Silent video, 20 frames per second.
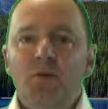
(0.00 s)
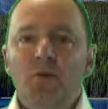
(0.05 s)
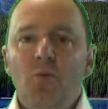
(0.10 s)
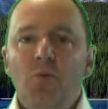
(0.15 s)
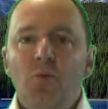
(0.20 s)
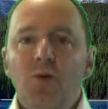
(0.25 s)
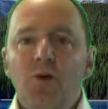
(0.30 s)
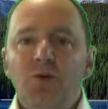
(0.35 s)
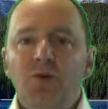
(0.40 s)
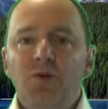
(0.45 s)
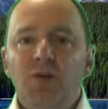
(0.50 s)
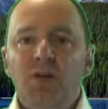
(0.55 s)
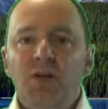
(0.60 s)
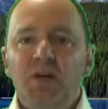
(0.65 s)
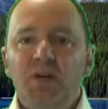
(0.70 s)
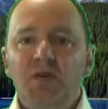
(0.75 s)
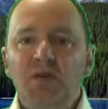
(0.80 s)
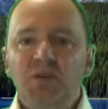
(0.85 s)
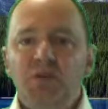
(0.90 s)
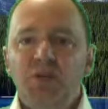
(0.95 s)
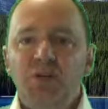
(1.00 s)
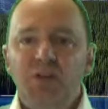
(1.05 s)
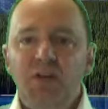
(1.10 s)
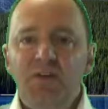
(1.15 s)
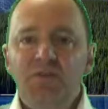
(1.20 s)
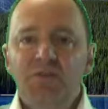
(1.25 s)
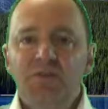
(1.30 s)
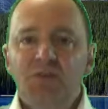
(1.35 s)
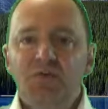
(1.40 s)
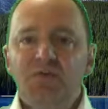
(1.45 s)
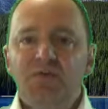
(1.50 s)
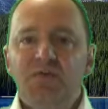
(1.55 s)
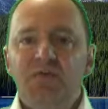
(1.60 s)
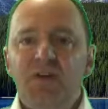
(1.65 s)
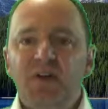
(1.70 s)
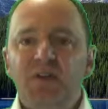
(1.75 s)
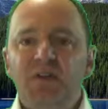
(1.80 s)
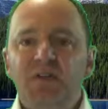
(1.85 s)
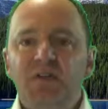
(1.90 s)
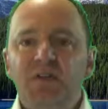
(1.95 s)
where you can achieve those
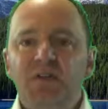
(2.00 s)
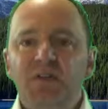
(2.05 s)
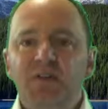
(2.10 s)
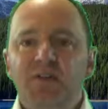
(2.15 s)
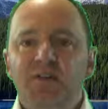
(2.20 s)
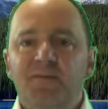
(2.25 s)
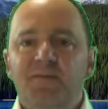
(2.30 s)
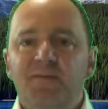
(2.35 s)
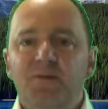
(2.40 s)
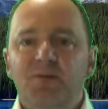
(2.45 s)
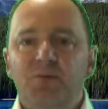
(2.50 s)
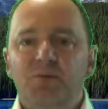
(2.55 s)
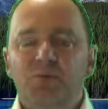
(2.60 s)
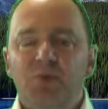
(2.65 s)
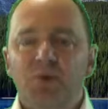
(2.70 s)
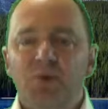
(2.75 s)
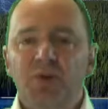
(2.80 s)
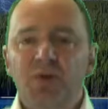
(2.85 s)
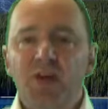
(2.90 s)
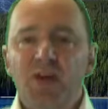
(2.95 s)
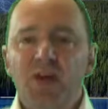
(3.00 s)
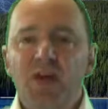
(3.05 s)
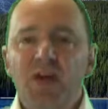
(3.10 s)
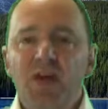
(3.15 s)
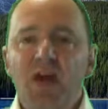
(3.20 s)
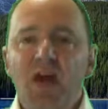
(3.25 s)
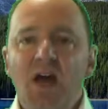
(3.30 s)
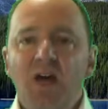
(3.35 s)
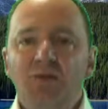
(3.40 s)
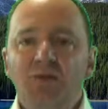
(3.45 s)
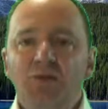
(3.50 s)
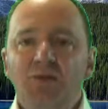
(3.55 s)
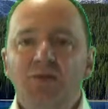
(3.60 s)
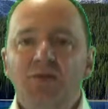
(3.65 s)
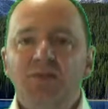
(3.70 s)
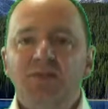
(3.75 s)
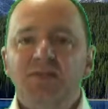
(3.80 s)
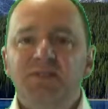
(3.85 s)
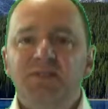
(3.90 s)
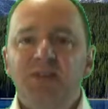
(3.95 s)
fixes in the first world and you
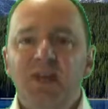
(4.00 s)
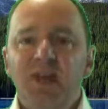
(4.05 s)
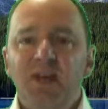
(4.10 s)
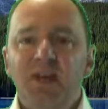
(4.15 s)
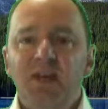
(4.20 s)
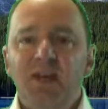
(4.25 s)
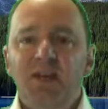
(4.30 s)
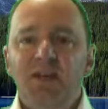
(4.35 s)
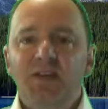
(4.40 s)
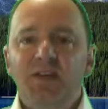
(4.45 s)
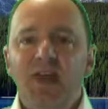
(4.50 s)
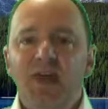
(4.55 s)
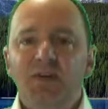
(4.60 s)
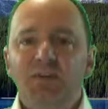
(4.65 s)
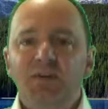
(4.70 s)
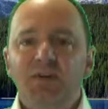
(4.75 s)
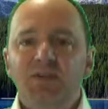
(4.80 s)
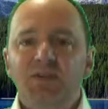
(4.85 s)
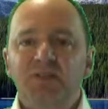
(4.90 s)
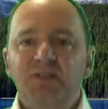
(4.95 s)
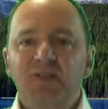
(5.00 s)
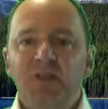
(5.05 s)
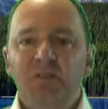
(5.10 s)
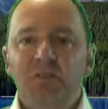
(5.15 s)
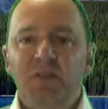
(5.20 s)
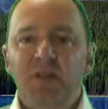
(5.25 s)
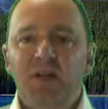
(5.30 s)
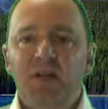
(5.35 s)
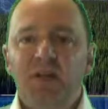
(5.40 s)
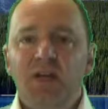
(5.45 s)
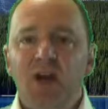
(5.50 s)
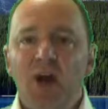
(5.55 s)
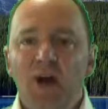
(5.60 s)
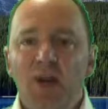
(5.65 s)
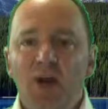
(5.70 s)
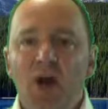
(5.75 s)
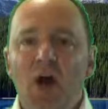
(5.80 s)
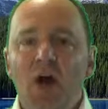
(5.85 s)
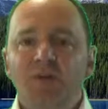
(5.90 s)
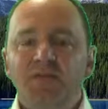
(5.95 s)
instead attempt to simply
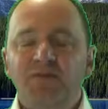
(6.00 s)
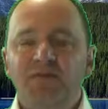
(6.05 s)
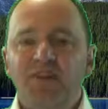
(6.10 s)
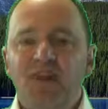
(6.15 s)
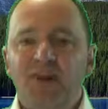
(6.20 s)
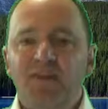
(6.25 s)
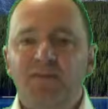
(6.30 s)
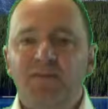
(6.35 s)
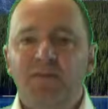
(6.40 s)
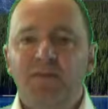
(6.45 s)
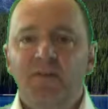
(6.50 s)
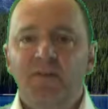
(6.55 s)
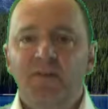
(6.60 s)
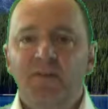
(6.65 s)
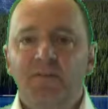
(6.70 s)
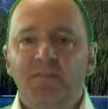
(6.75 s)
cut off stuff,